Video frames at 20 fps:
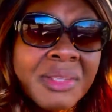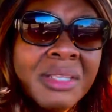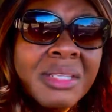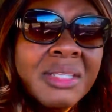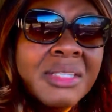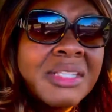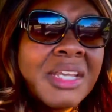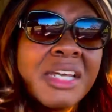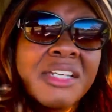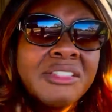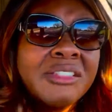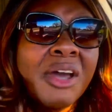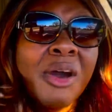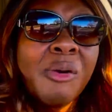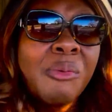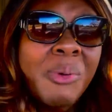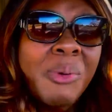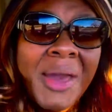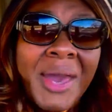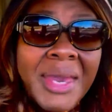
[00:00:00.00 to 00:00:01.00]
There's no
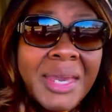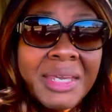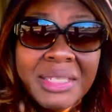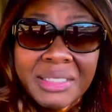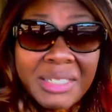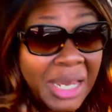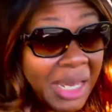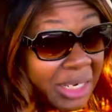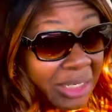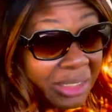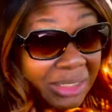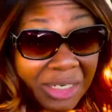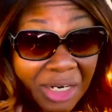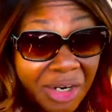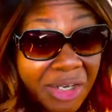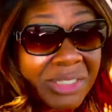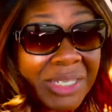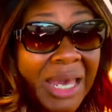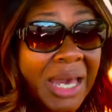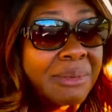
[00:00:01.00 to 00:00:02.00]
way that
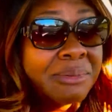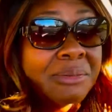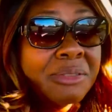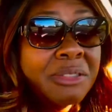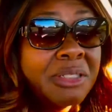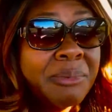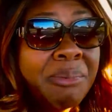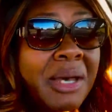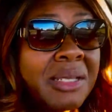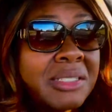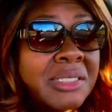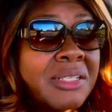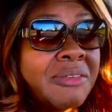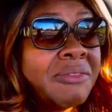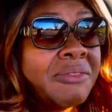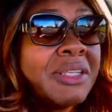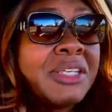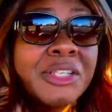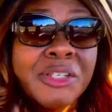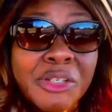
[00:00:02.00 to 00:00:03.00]
there is absolutely
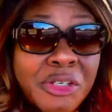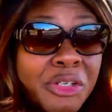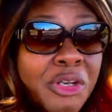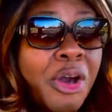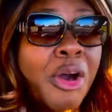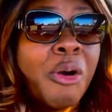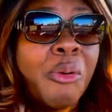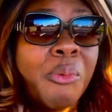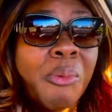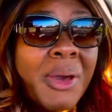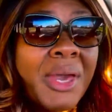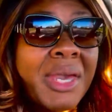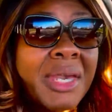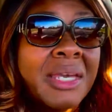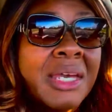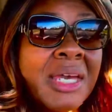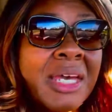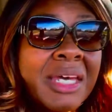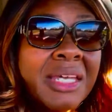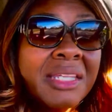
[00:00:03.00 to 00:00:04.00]
positively no way
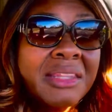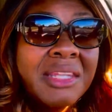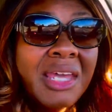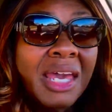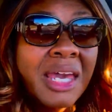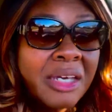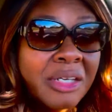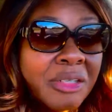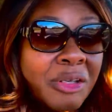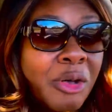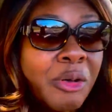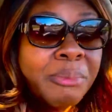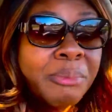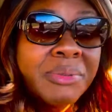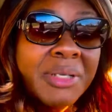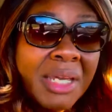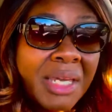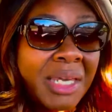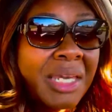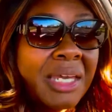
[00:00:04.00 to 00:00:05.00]
that Gump
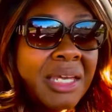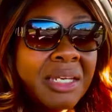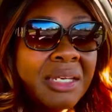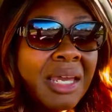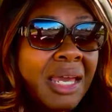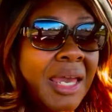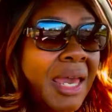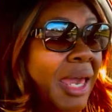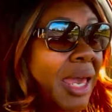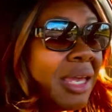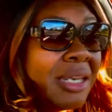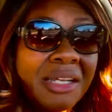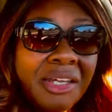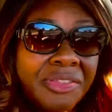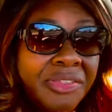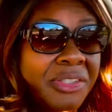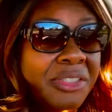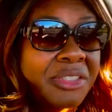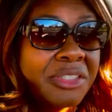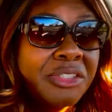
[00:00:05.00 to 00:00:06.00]
the Head had
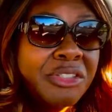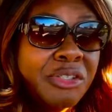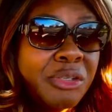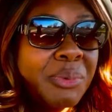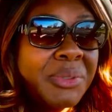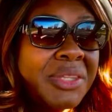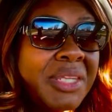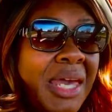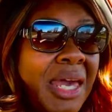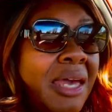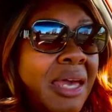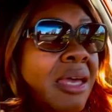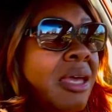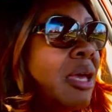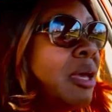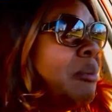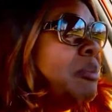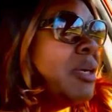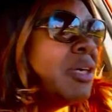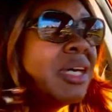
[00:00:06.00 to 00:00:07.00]
nothing to do with that,
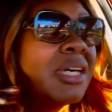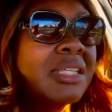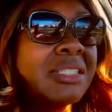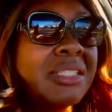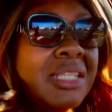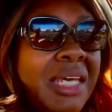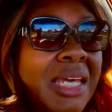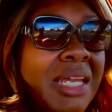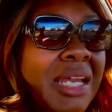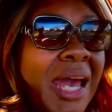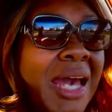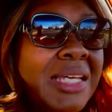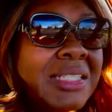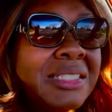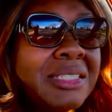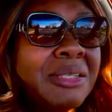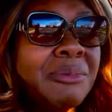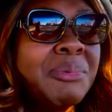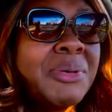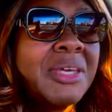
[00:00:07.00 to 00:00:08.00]
because it has
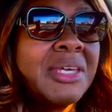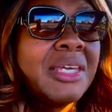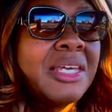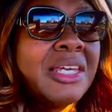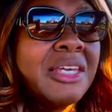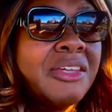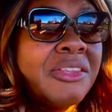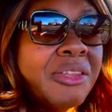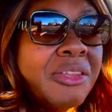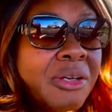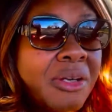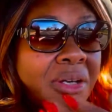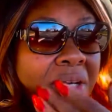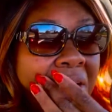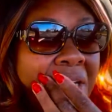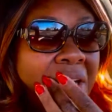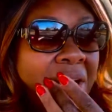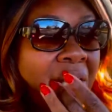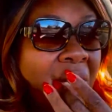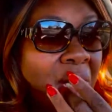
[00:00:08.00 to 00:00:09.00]
to be either
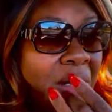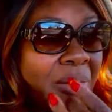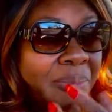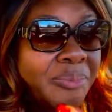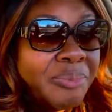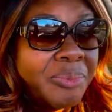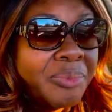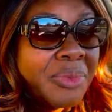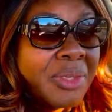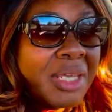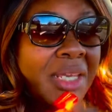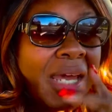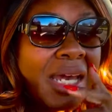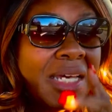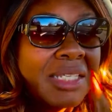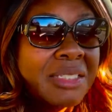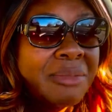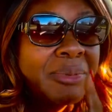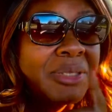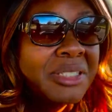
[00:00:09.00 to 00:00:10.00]
it
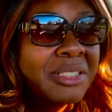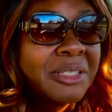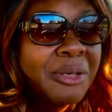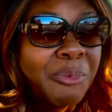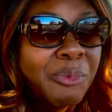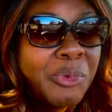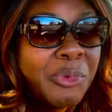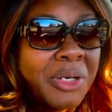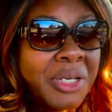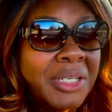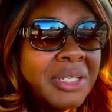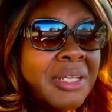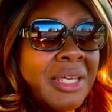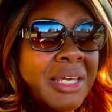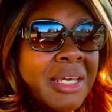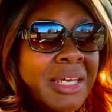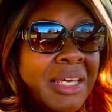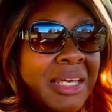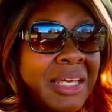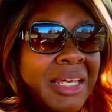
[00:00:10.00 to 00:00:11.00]
has to be someone
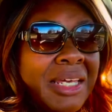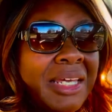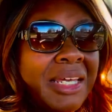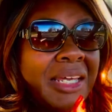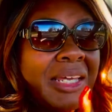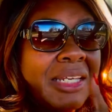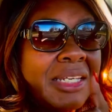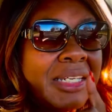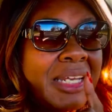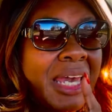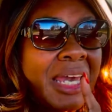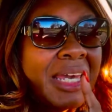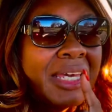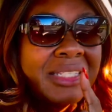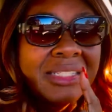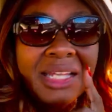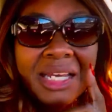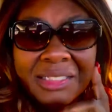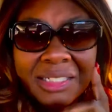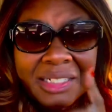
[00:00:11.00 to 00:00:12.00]
that
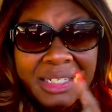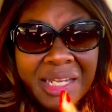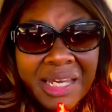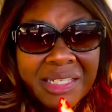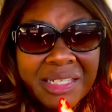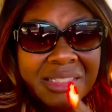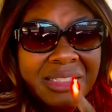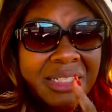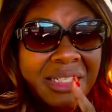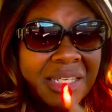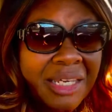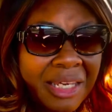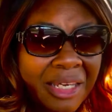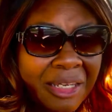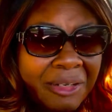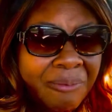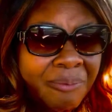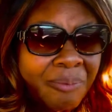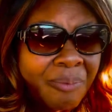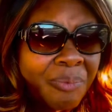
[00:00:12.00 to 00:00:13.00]
is like the next of
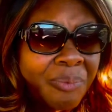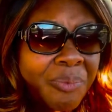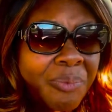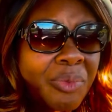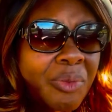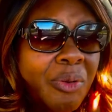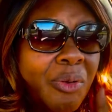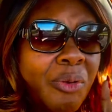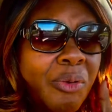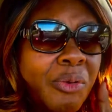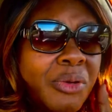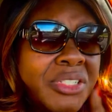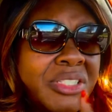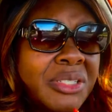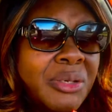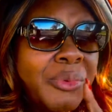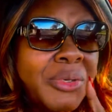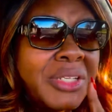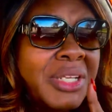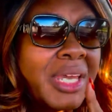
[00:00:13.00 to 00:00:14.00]
kin, or
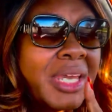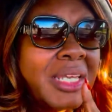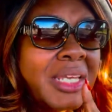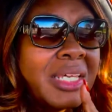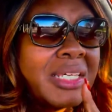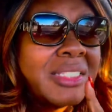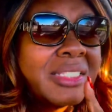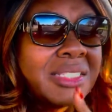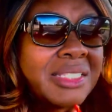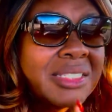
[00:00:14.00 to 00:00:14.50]
someone that is,